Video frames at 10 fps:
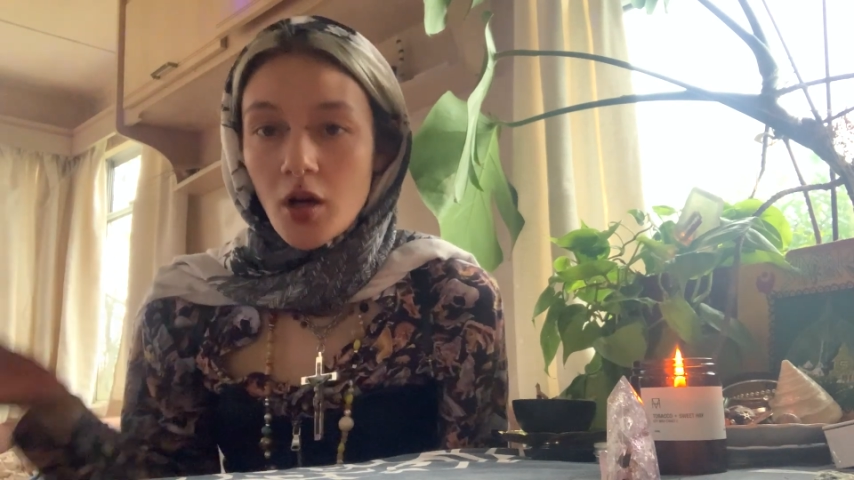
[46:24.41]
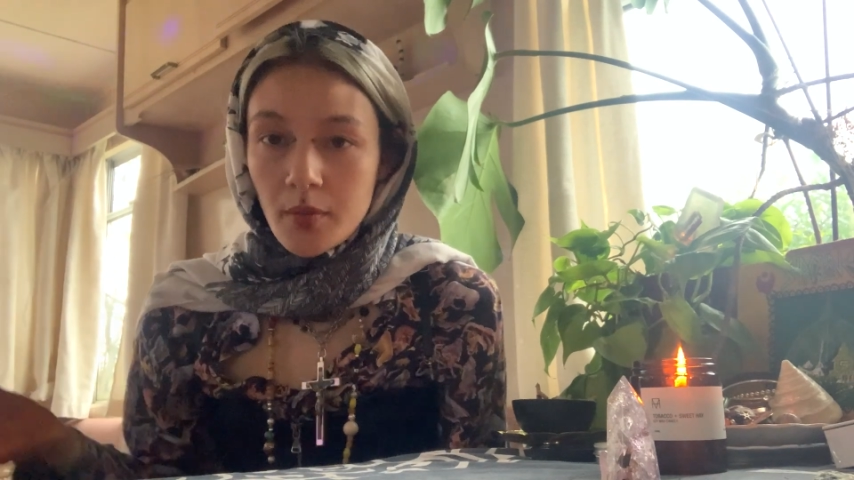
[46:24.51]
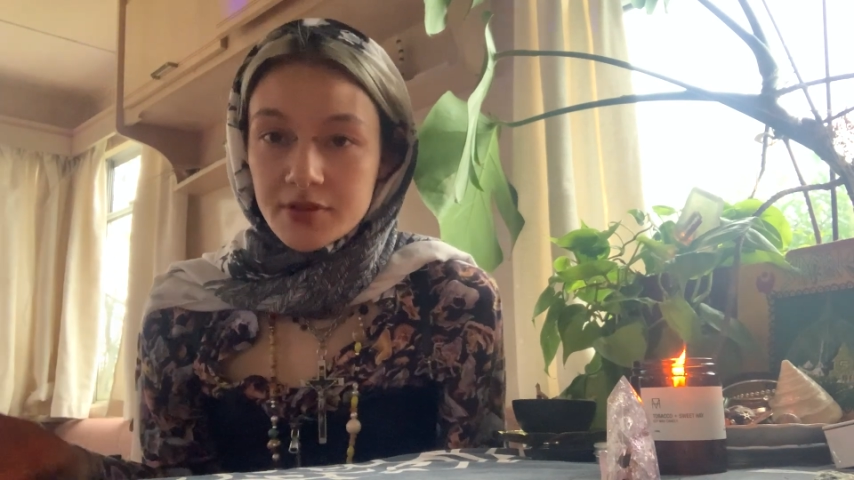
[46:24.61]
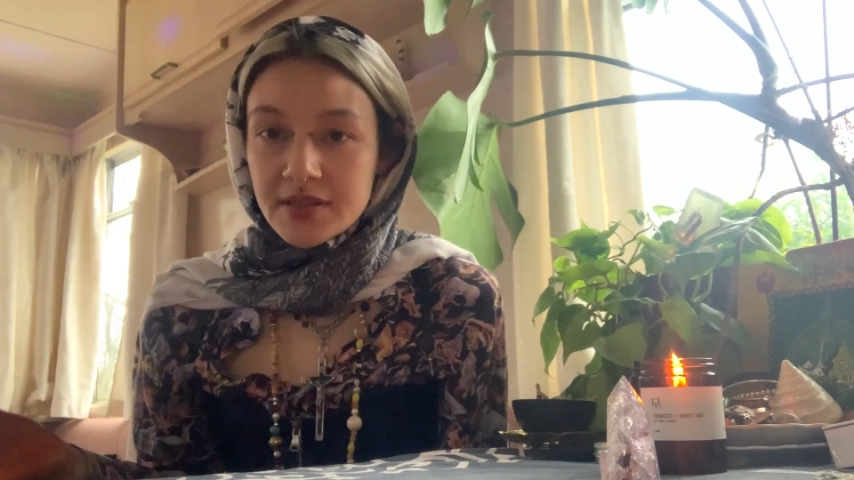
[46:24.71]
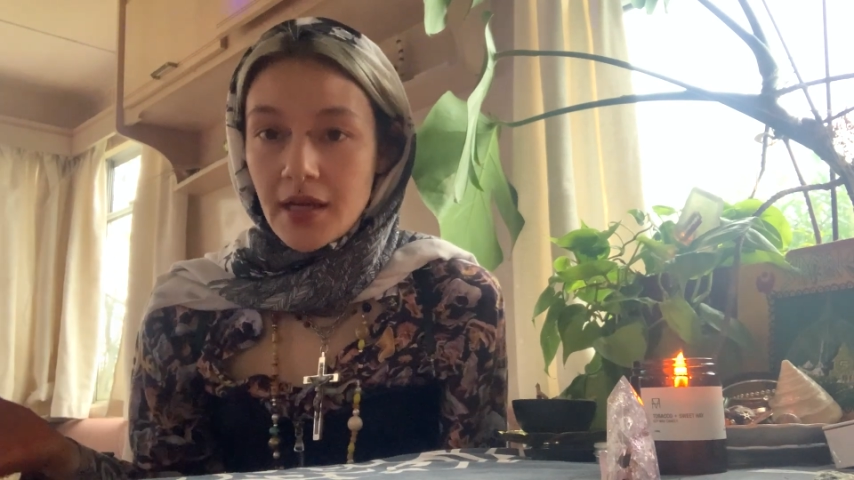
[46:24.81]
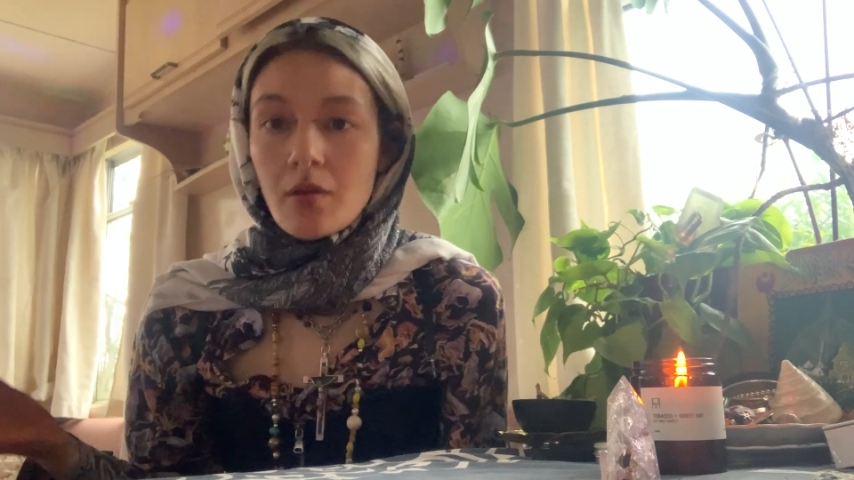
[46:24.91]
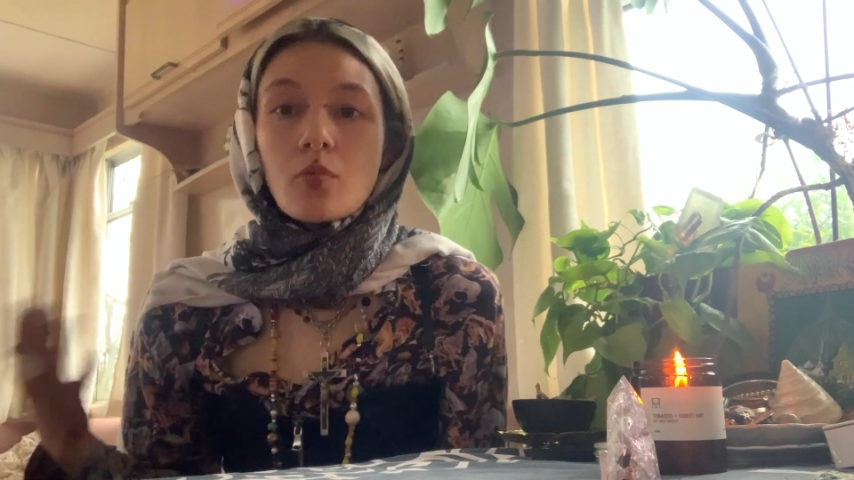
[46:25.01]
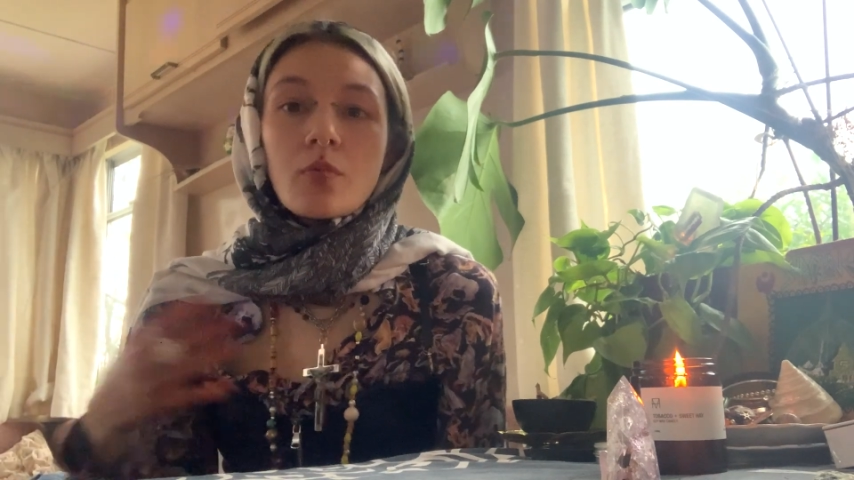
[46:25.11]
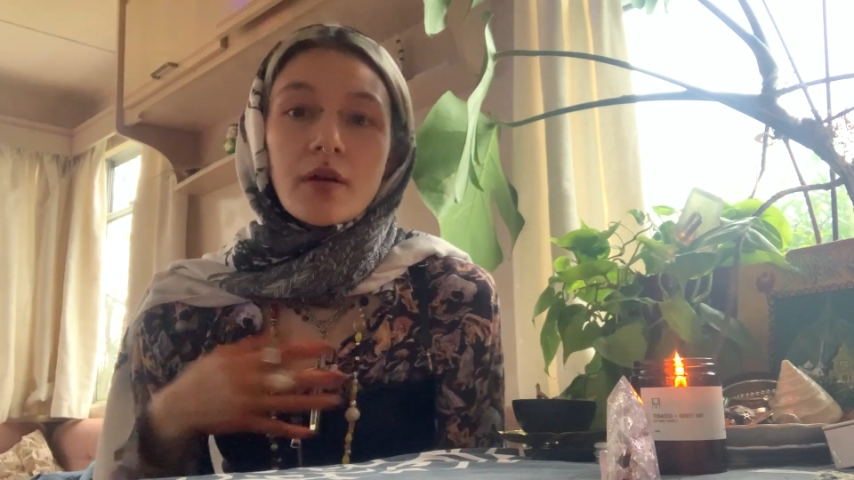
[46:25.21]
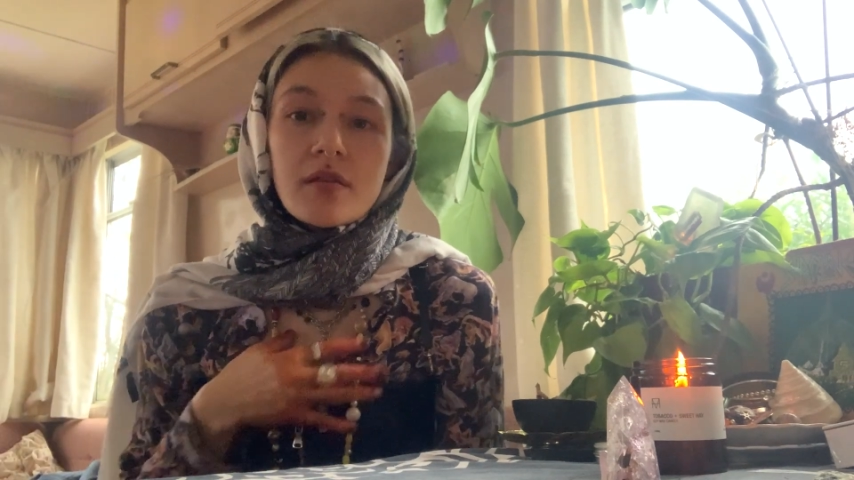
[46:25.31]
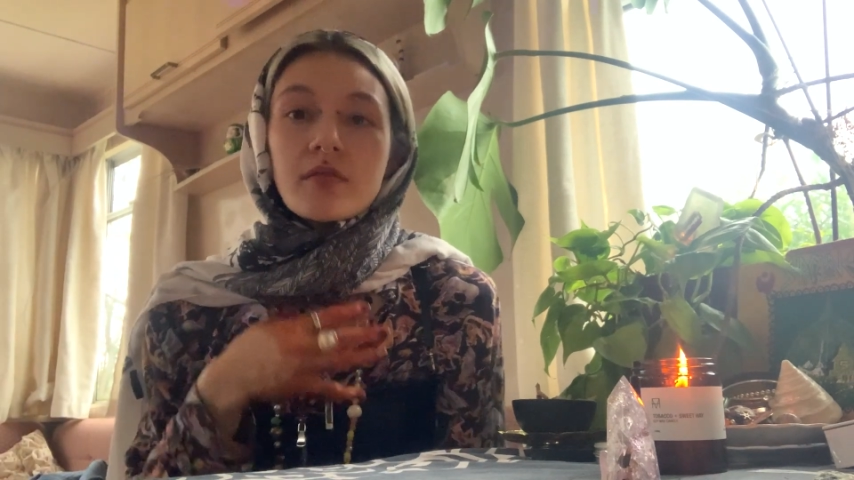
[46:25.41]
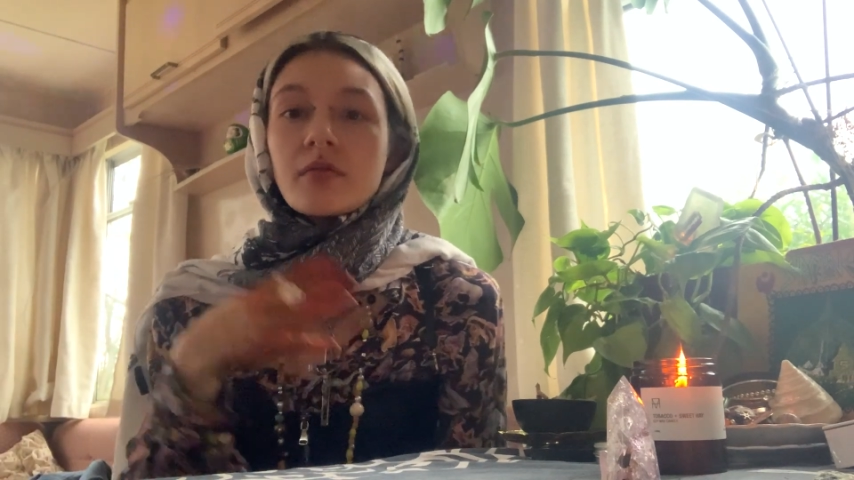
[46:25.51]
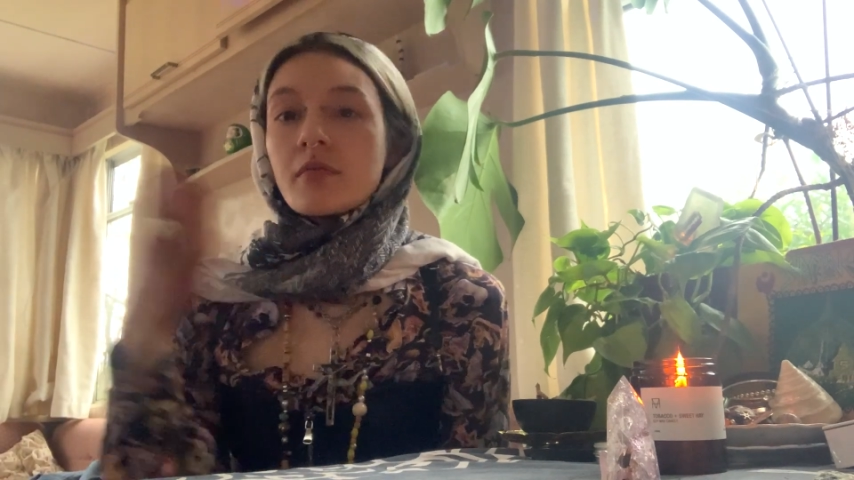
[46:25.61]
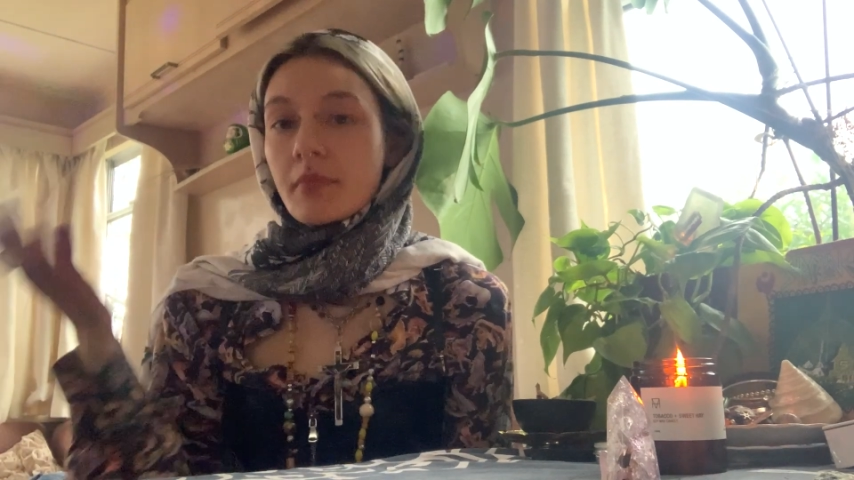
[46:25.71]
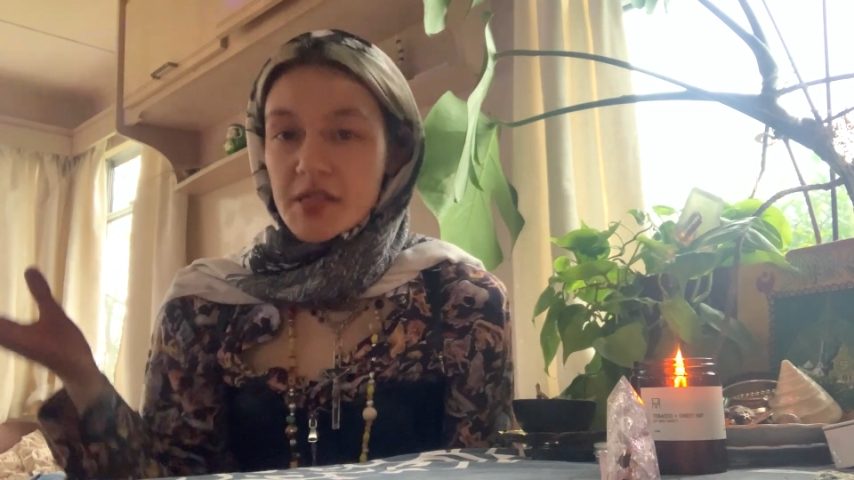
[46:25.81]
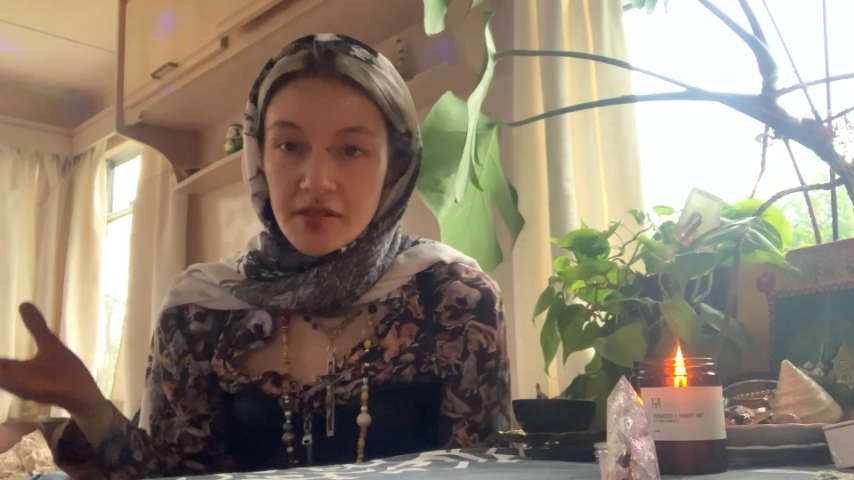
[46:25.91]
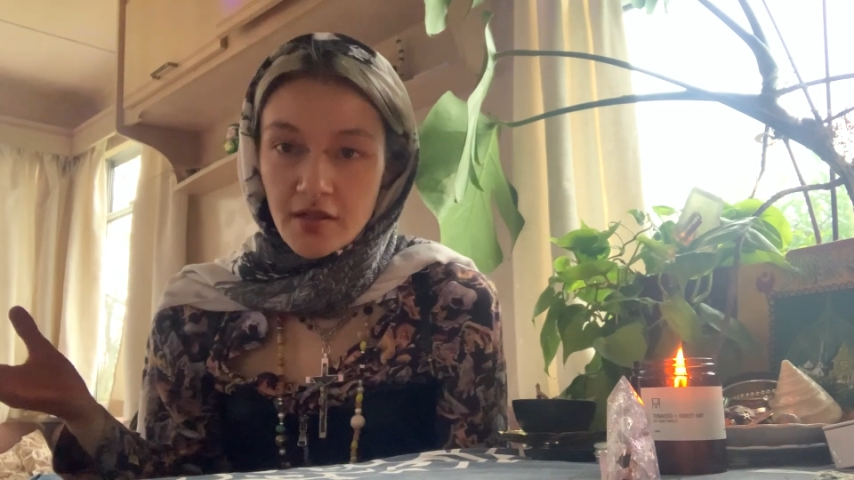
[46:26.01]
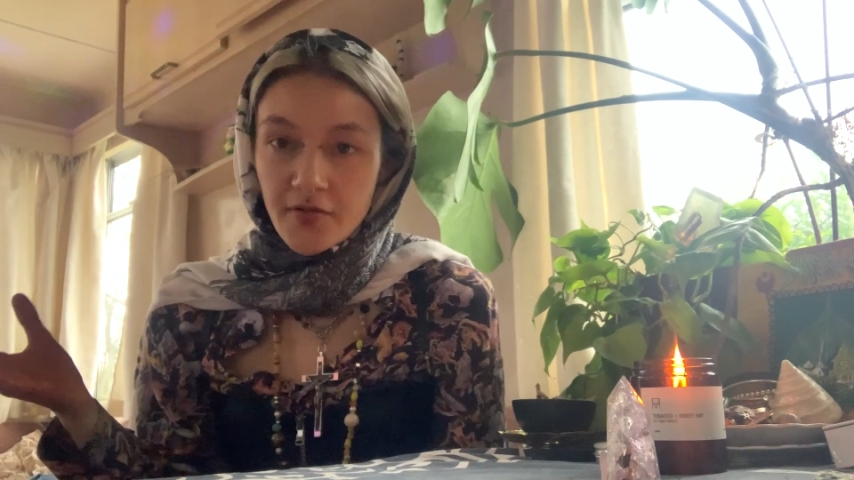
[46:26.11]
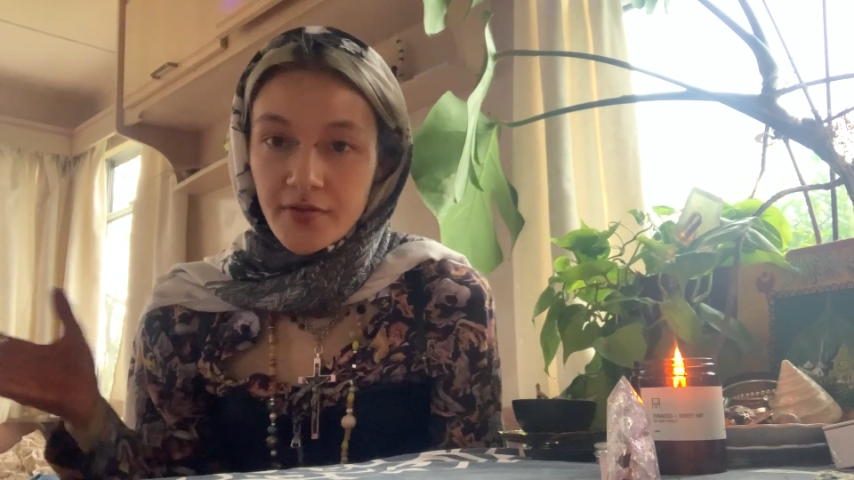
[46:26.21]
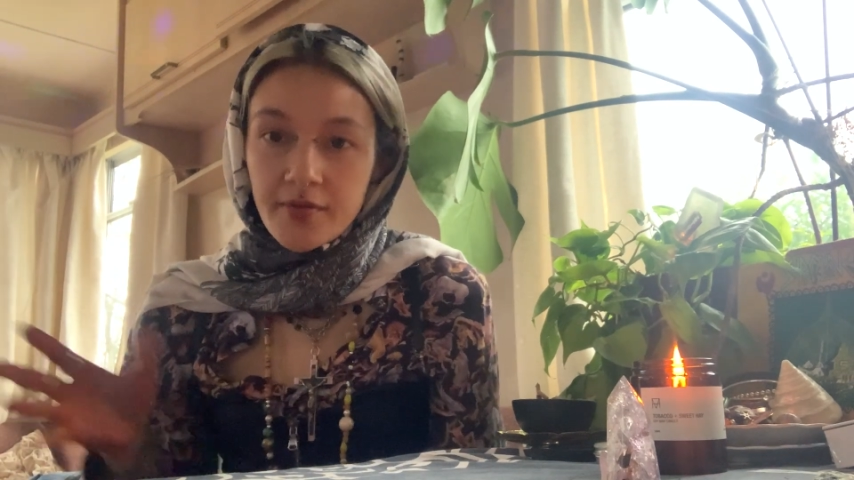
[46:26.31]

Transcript: up to date with my stuff.